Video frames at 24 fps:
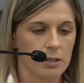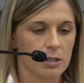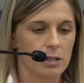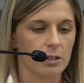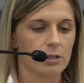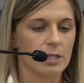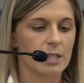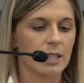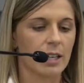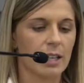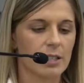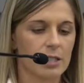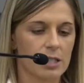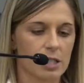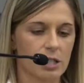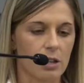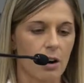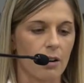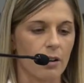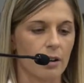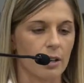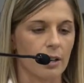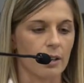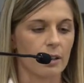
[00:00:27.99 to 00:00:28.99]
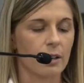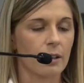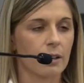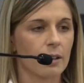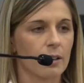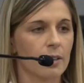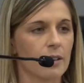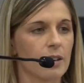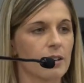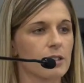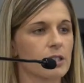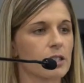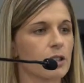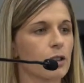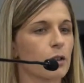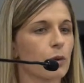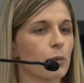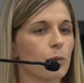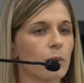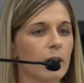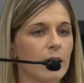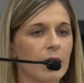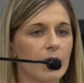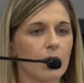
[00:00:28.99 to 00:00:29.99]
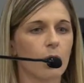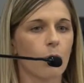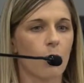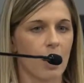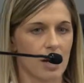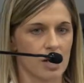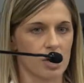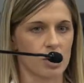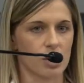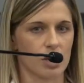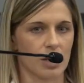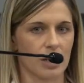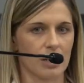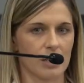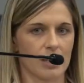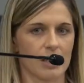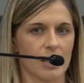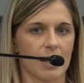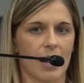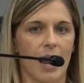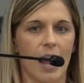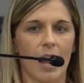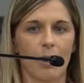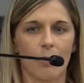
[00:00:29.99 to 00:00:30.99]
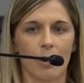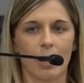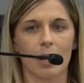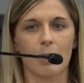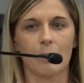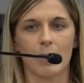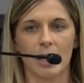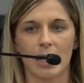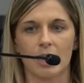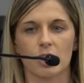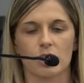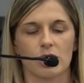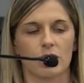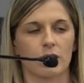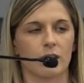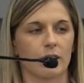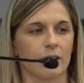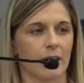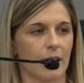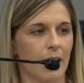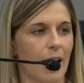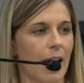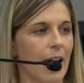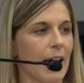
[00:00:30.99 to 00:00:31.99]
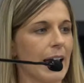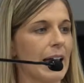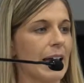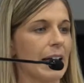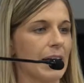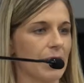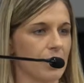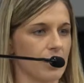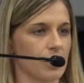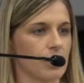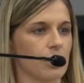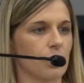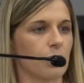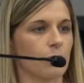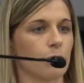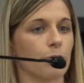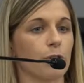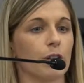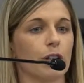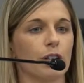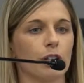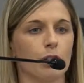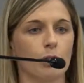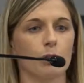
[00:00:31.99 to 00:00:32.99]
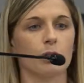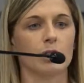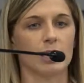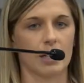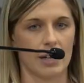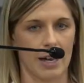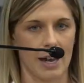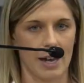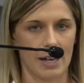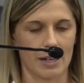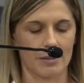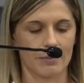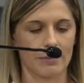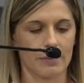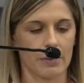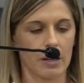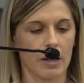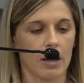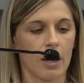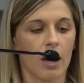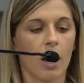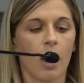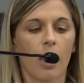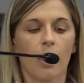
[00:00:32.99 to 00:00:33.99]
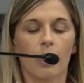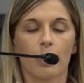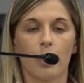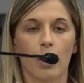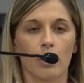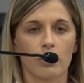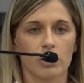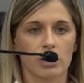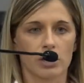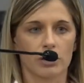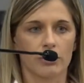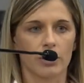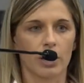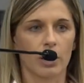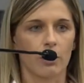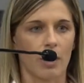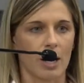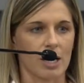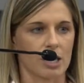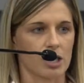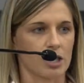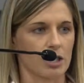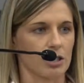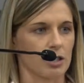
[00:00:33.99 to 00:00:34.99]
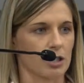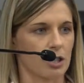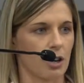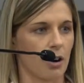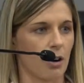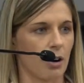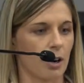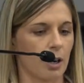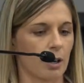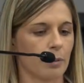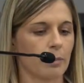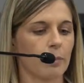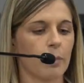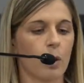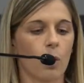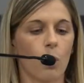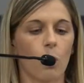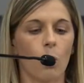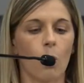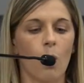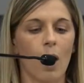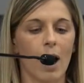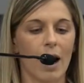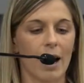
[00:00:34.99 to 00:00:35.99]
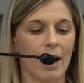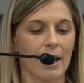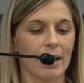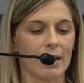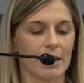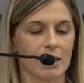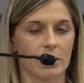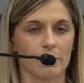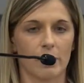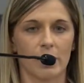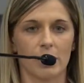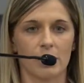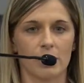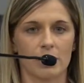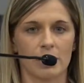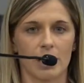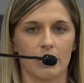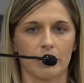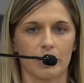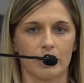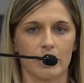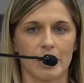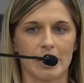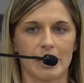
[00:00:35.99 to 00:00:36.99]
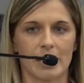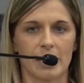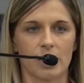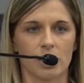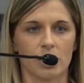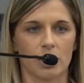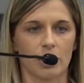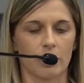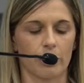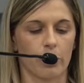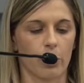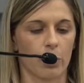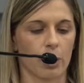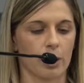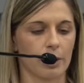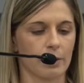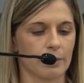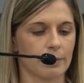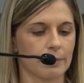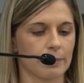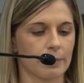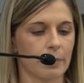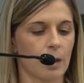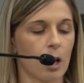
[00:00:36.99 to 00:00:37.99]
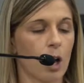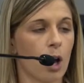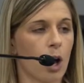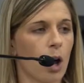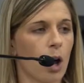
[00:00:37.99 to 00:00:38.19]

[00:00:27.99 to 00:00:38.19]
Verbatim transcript: So to get started, there's three questions that I want to make sure that I answer for you today. Those three questions are why is mineral supplementation important?